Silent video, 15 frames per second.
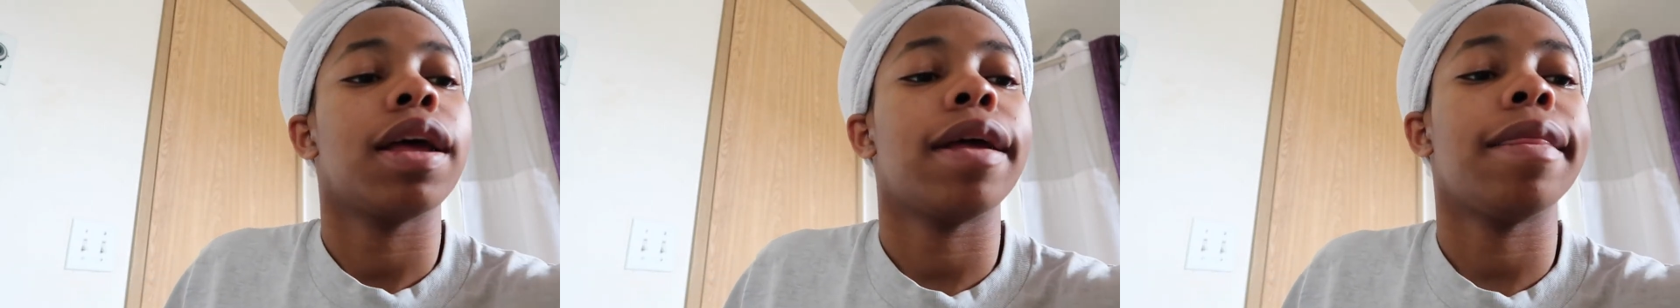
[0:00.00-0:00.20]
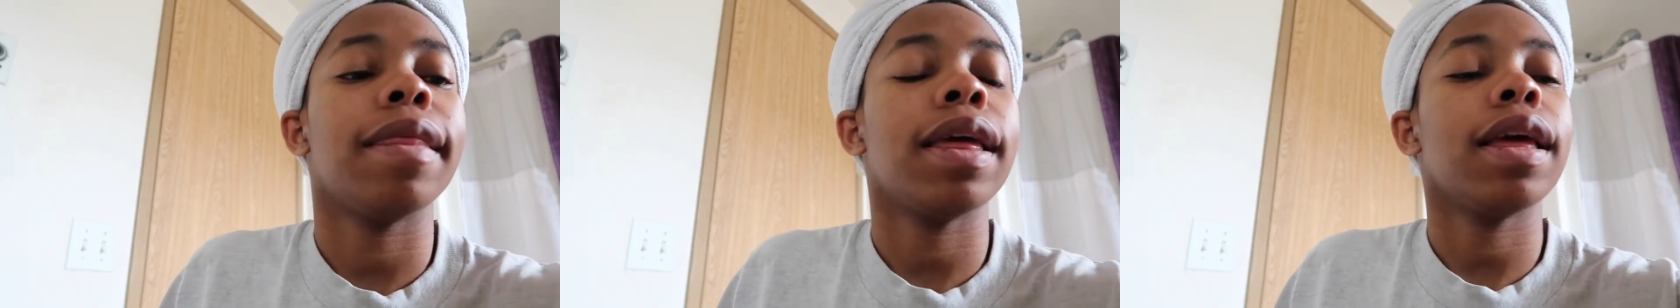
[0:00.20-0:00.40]

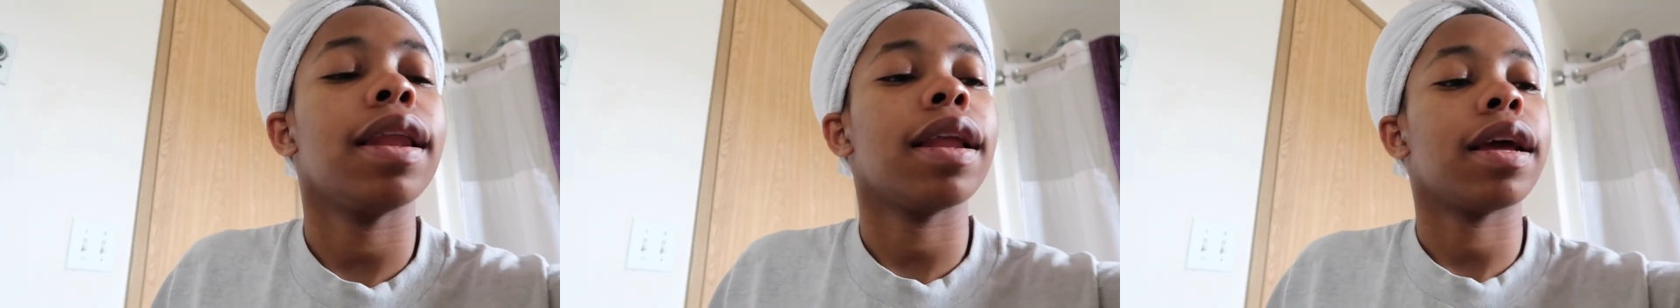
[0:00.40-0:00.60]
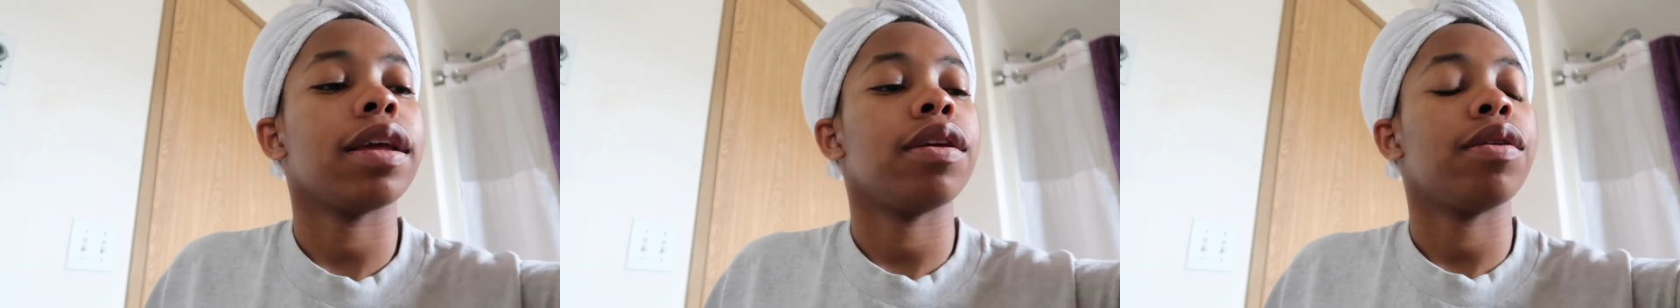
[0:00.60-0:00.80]
And
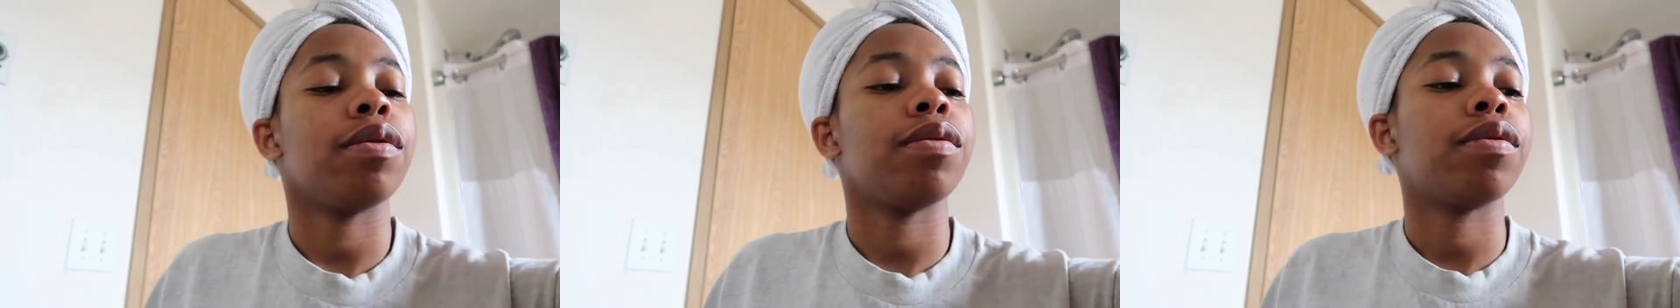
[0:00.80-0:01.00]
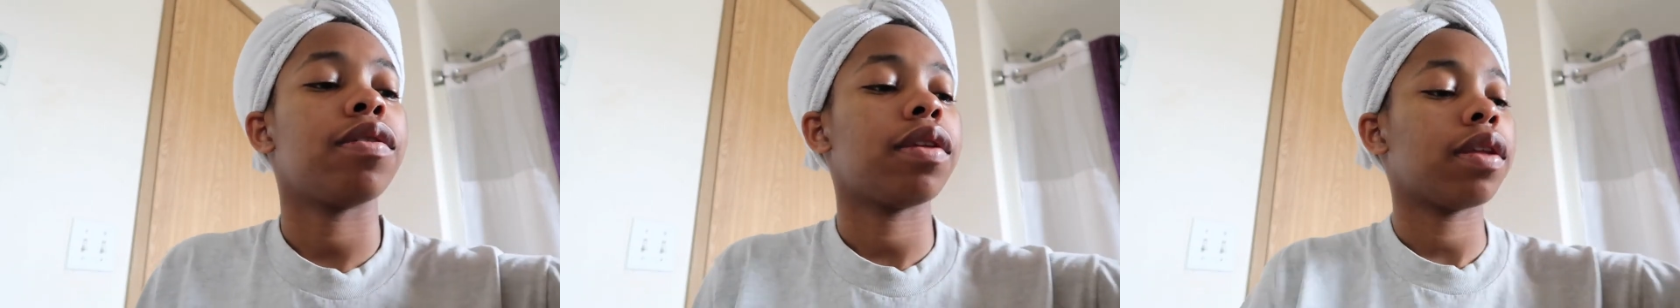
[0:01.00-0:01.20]
then I
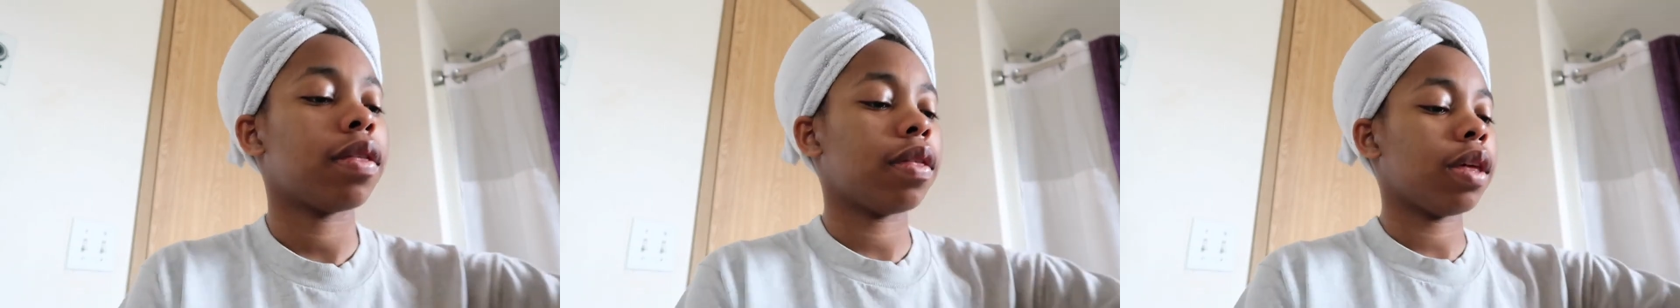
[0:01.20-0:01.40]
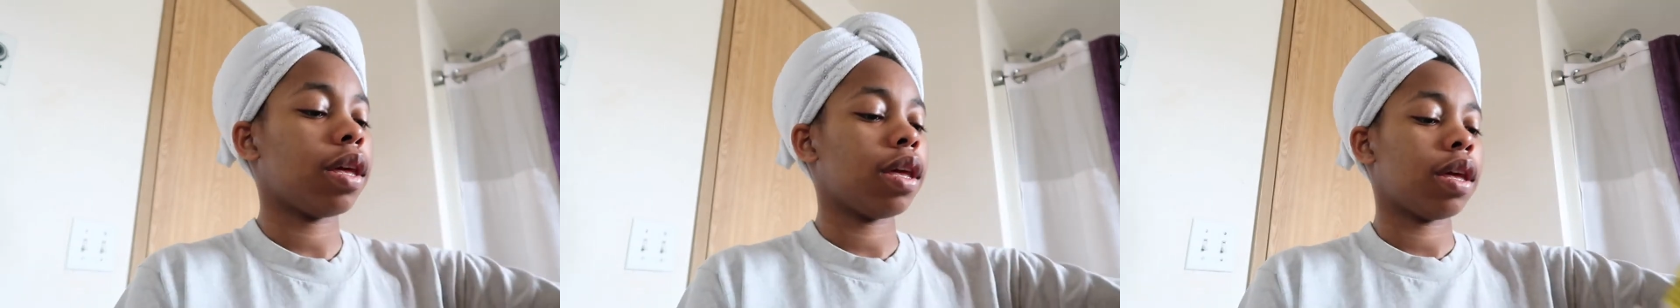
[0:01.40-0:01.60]
used
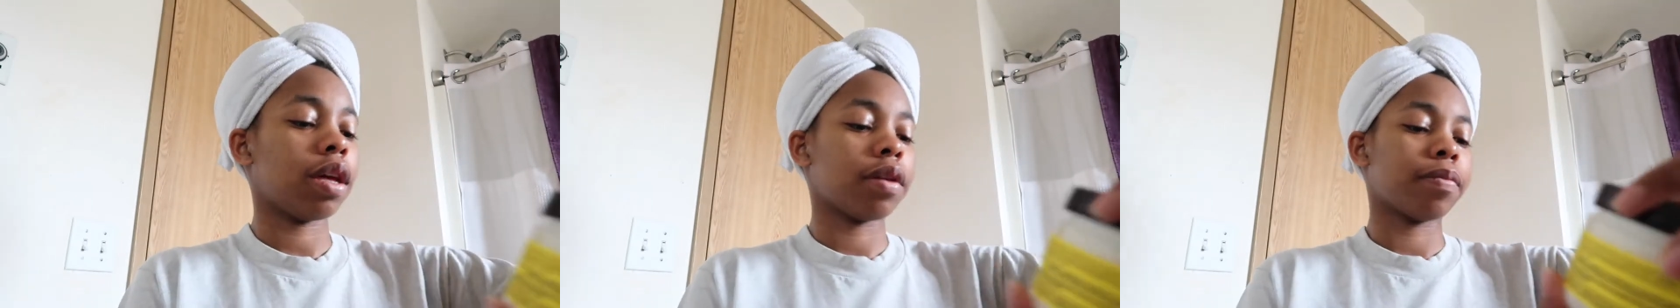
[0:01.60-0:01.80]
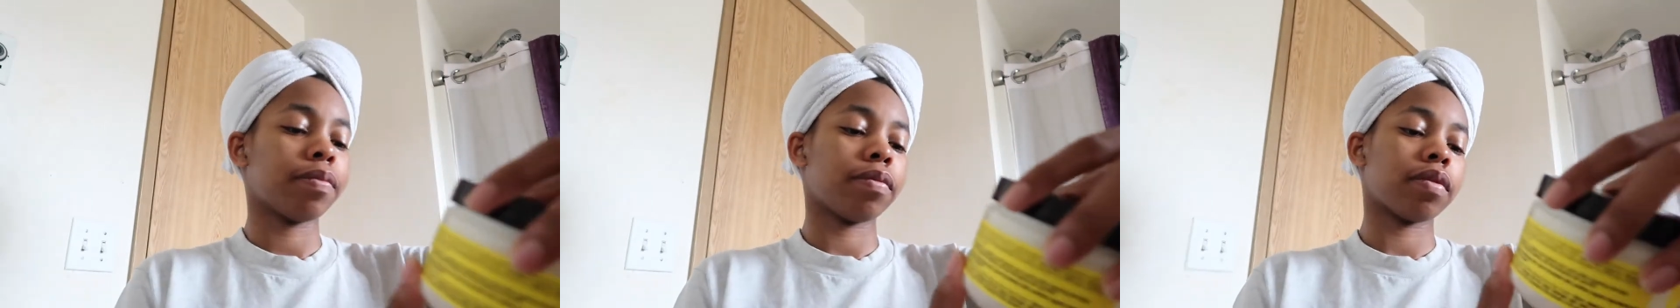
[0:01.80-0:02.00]

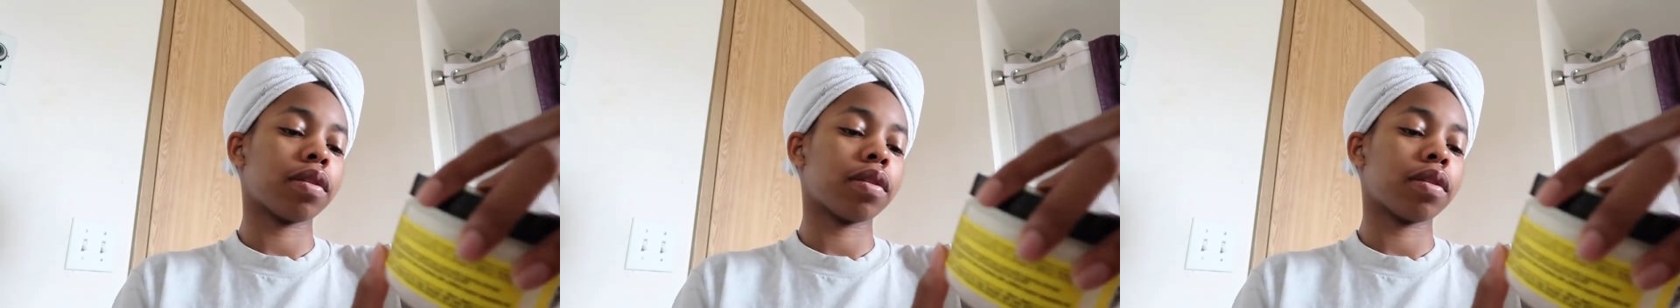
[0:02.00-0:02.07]
the